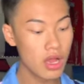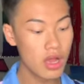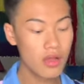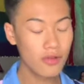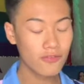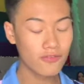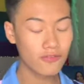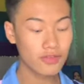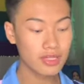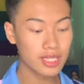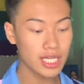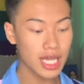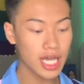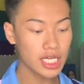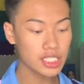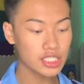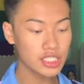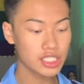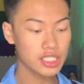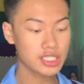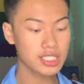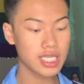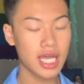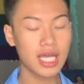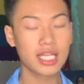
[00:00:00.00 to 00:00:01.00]
For
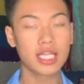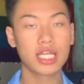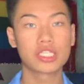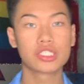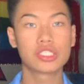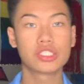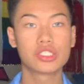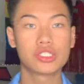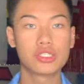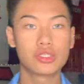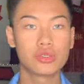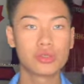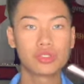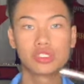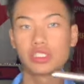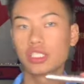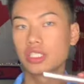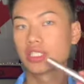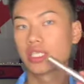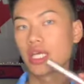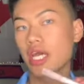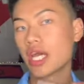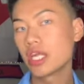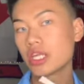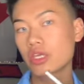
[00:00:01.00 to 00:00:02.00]
lashes, I like to use
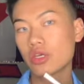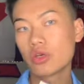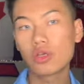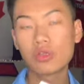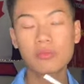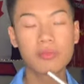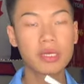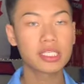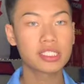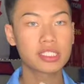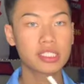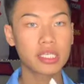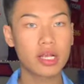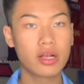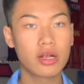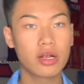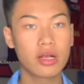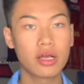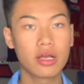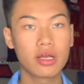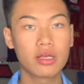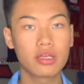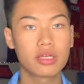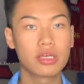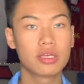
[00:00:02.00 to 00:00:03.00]
just any old
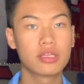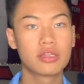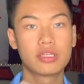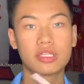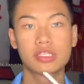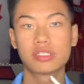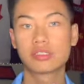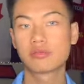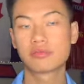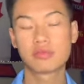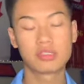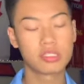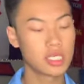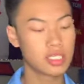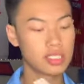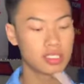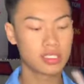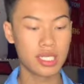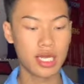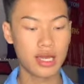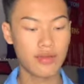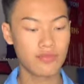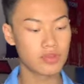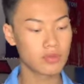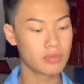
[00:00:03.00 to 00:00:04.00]
mascara. This doesn't
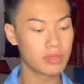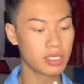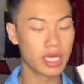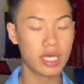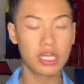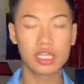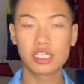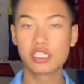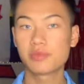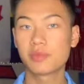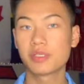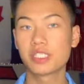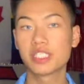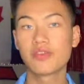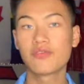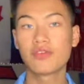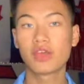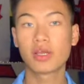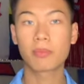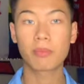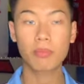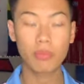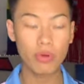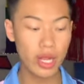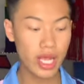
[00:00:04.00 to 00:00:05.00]
have to be any
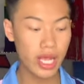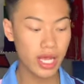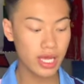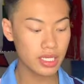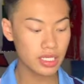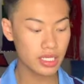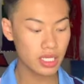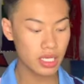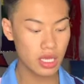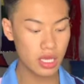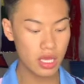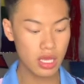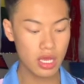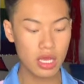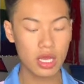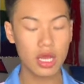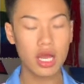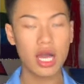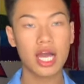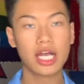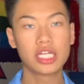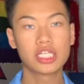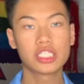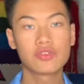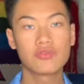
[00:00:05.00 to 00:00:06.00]
specific brand.
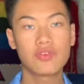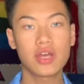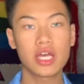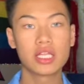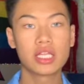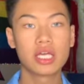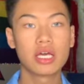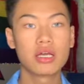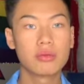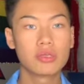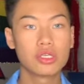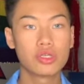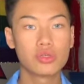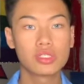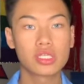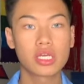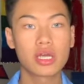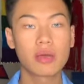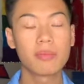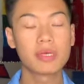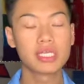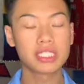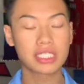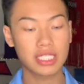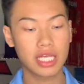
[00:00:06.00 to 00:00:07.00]
I just find that using a
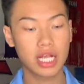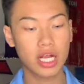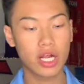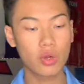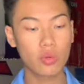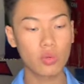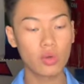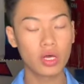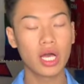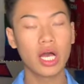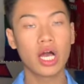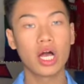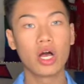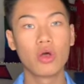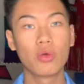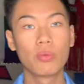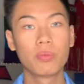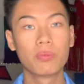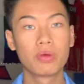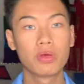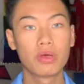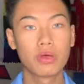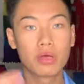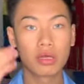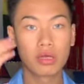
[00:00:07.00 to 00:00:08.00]
mascara will
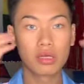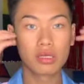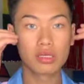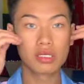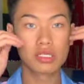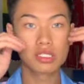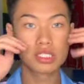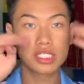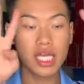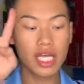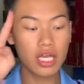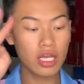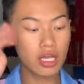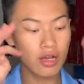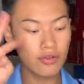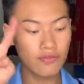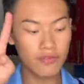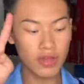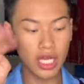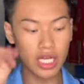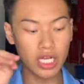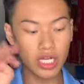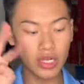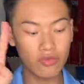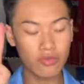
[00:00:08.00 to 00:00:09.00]
help take off
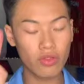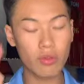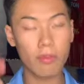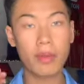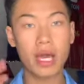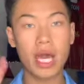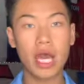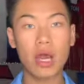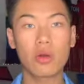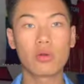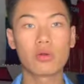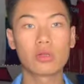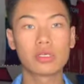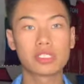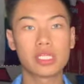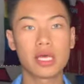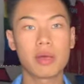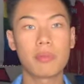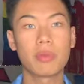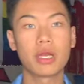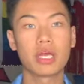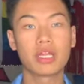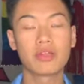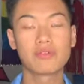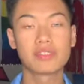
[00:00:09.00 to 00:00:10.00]
any of the powders that
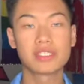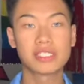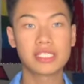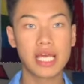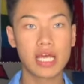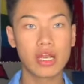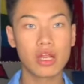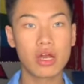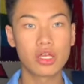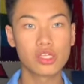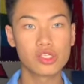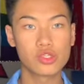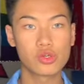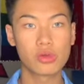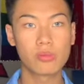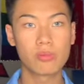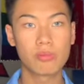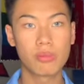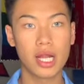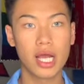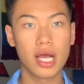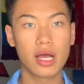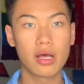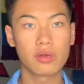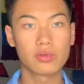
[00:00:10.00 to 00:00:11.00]
might have set onto our
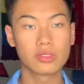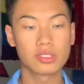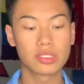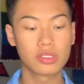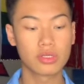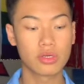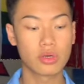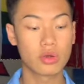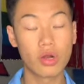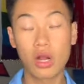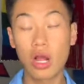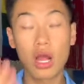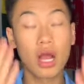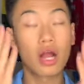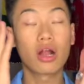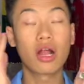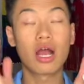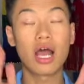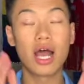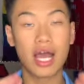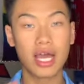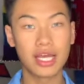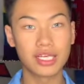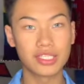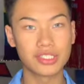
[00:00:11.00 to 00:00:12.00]
brows, or our
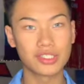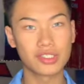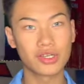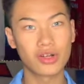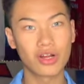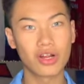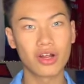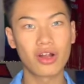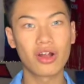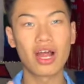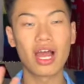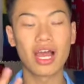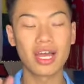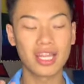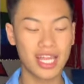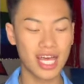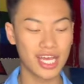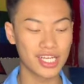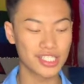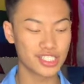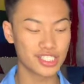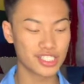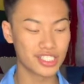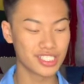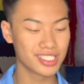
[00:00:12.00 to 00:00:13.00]

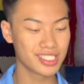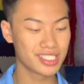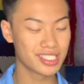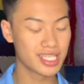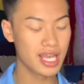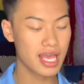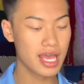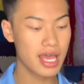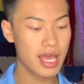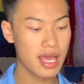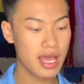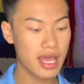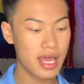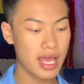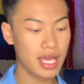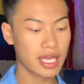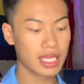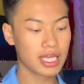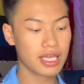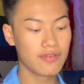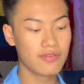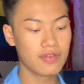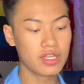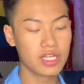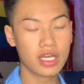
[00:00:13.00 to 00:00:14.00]
eyelashes, and
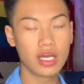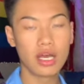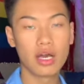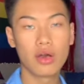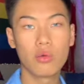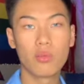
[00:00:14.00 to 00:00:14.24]
given it a